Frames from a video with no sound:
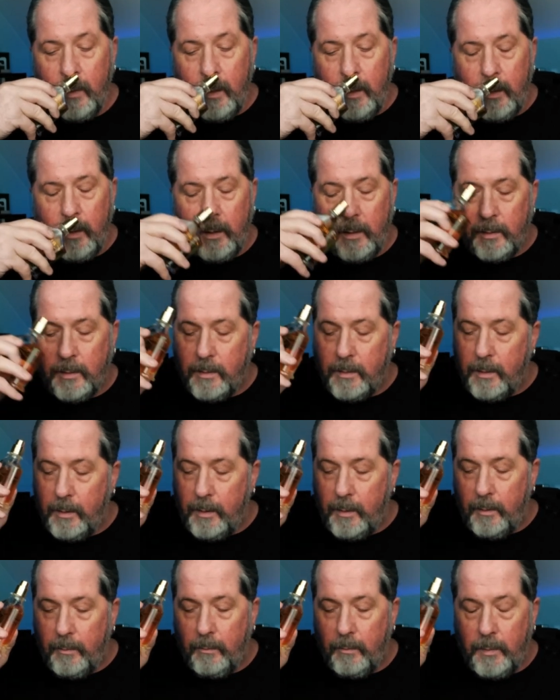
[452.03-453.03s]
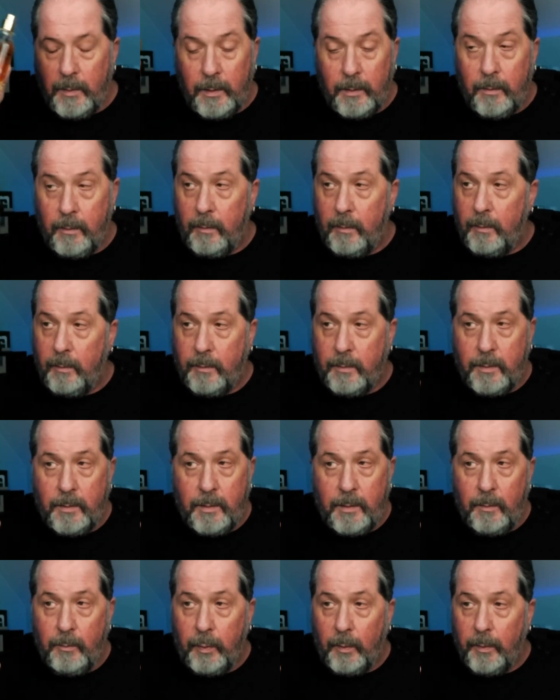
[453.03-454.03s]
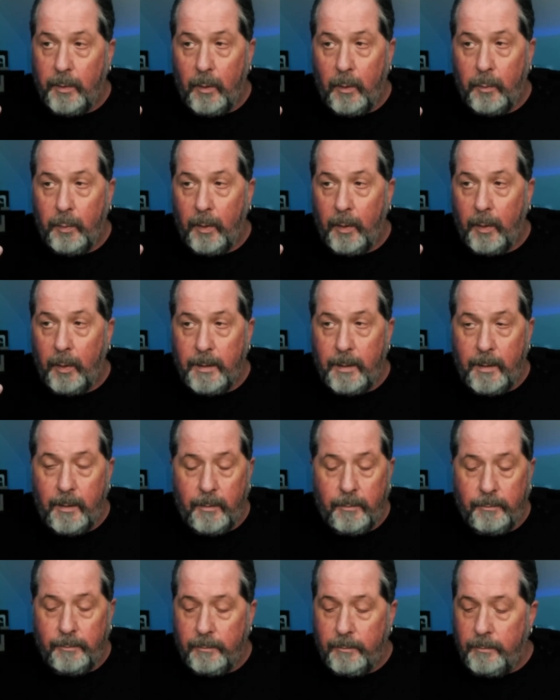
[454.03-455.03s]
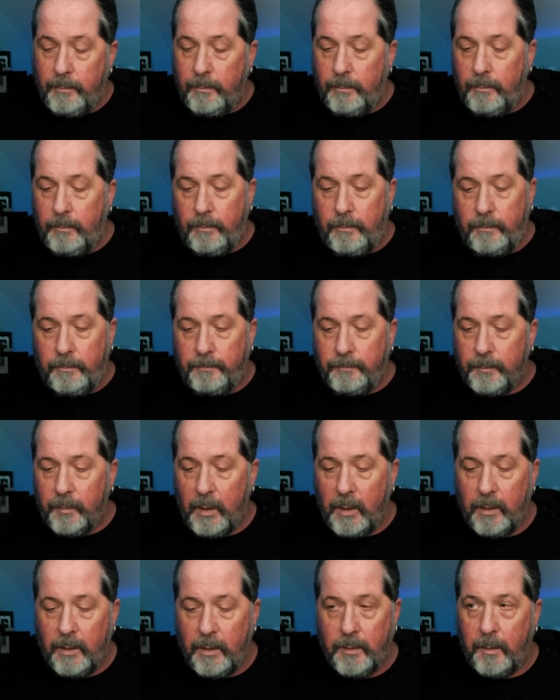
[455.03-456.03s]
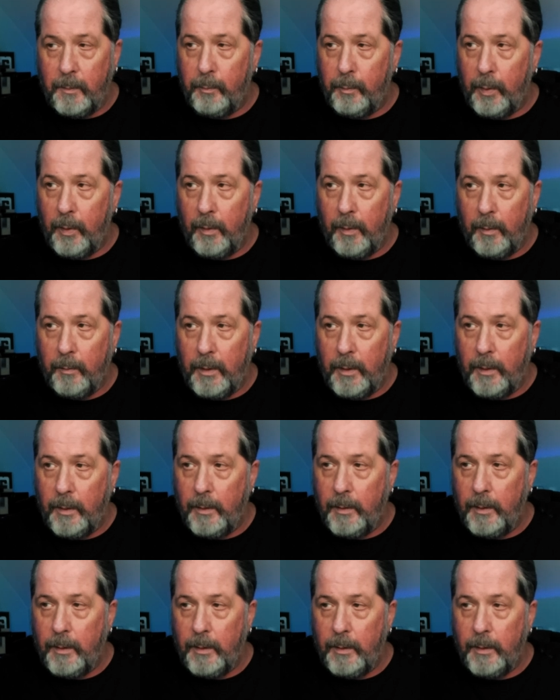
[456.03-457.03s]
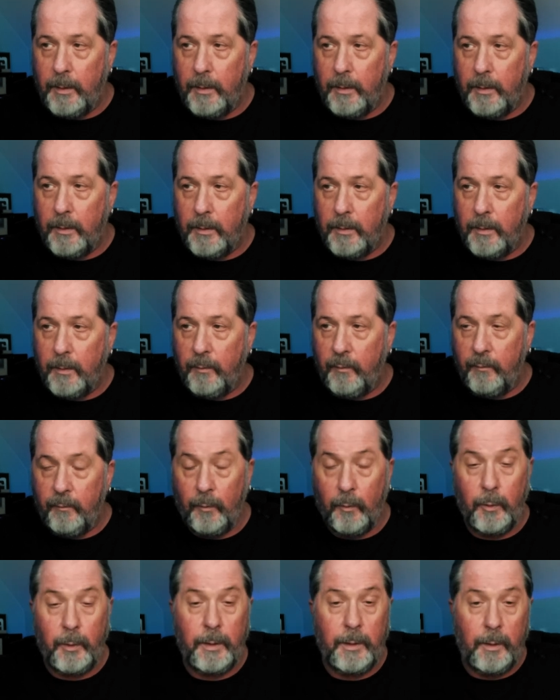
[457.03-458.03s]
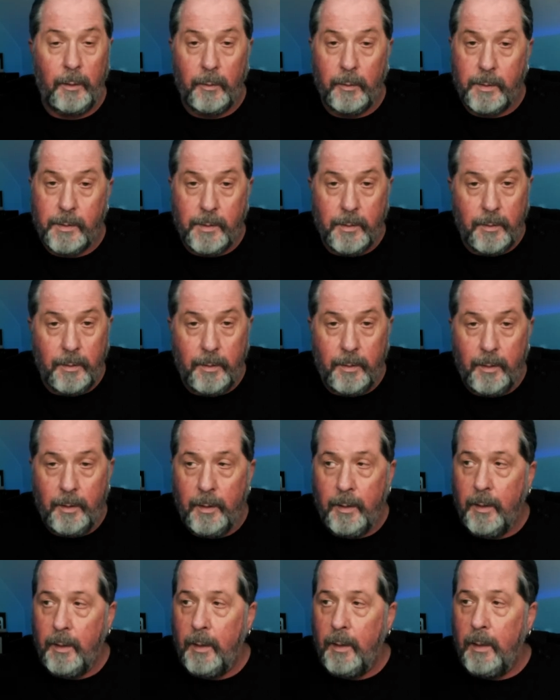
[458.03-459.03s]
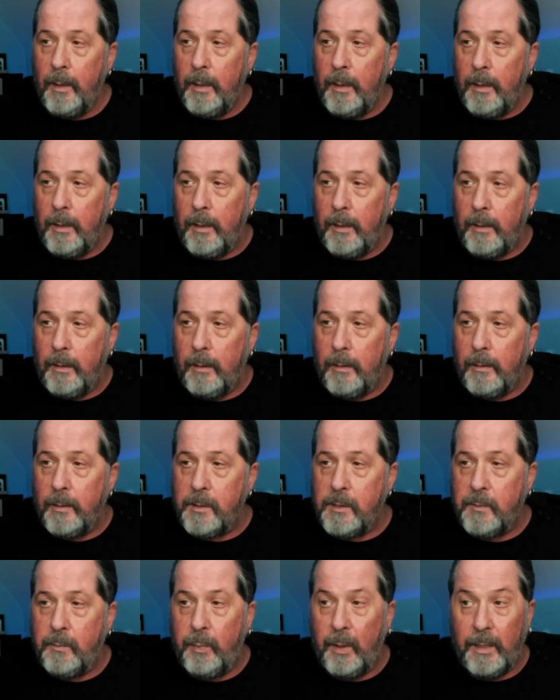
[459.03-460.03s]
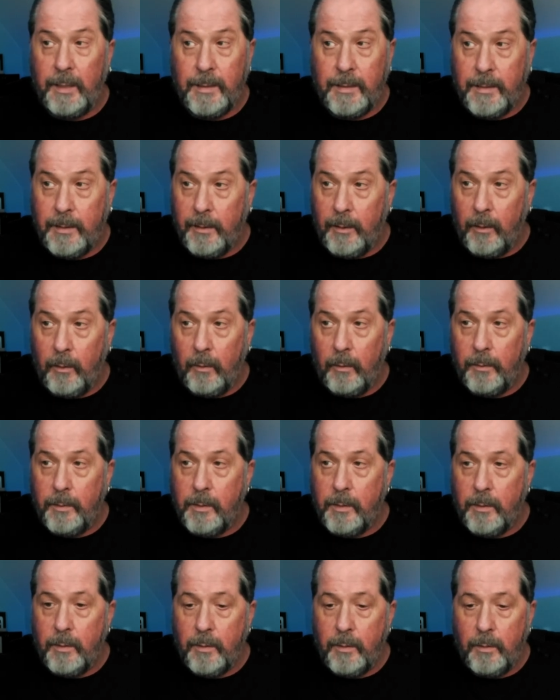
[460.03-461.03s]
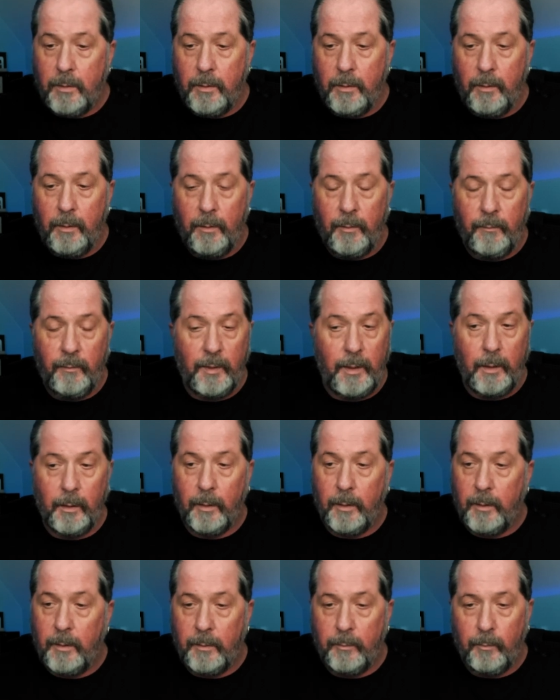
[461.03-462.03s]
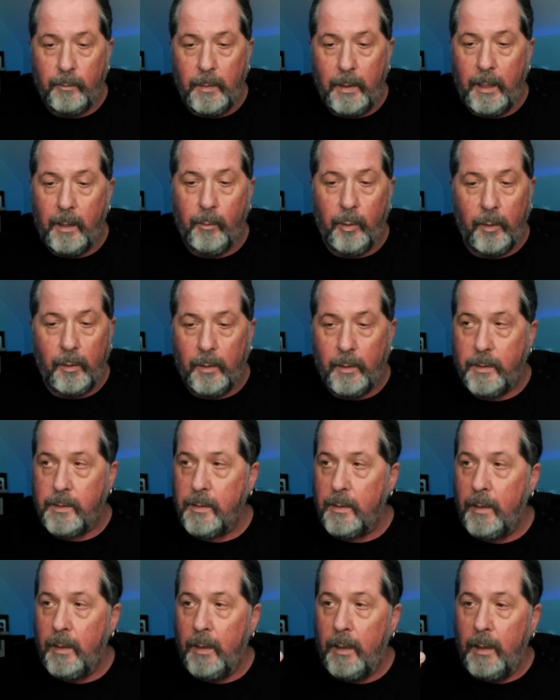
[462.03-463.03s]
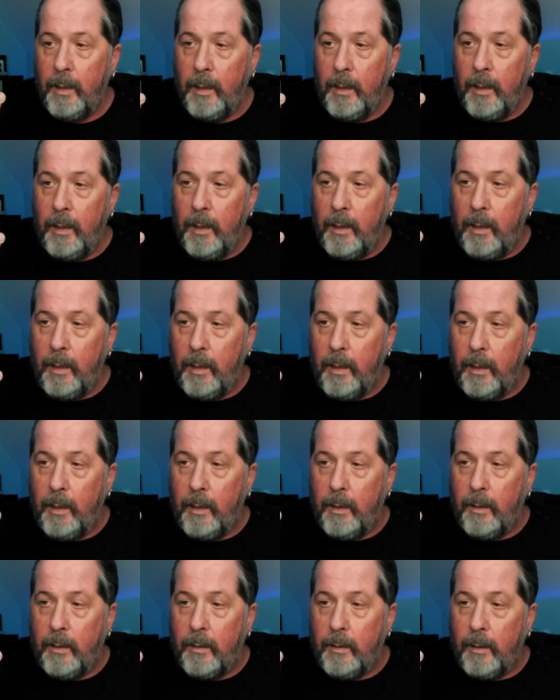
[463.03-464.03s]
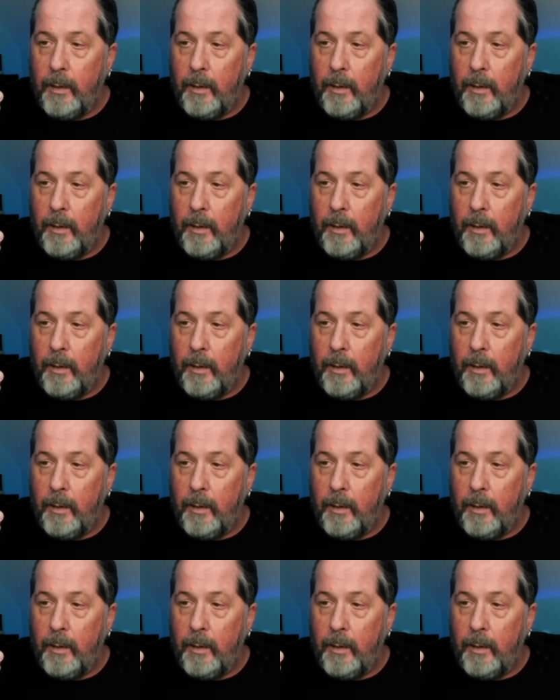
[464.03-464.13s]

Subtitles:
It's a simple note breakdown. This is a bergamot and fruity notes, spicy notes, vanilla and ambergris, and